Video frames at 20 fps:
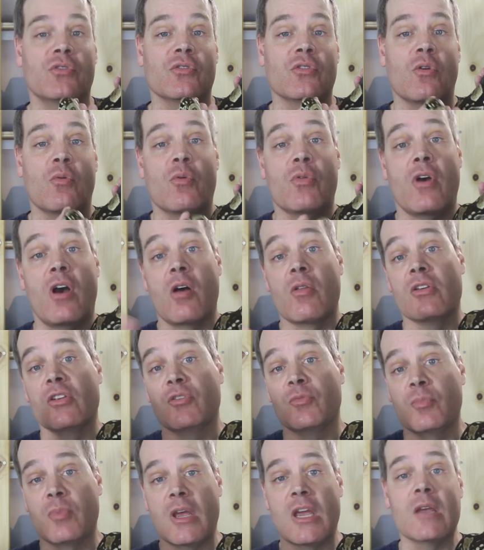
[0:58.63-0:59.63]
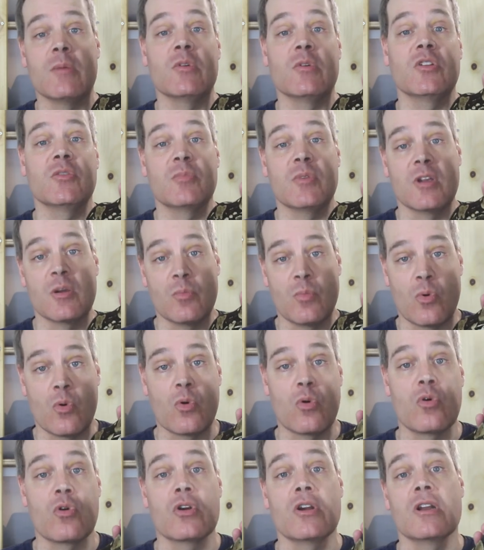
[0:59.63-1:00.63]
you know, with all these babies being
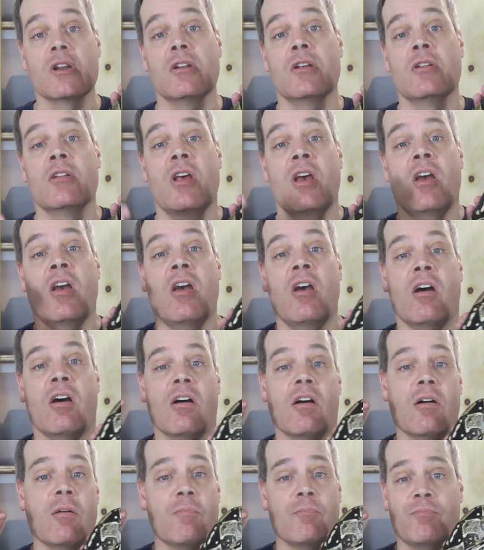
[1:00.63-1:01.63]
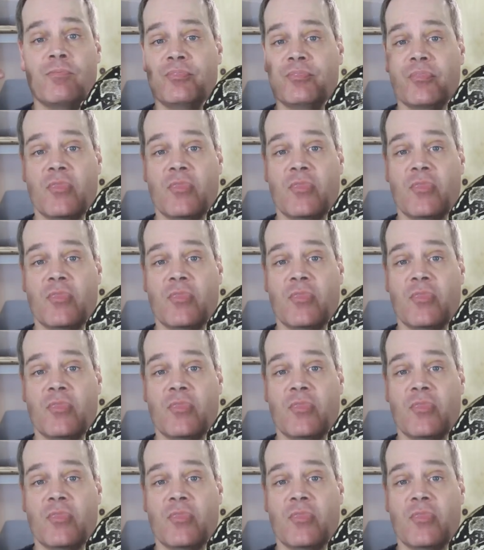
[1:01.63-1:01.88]
born and,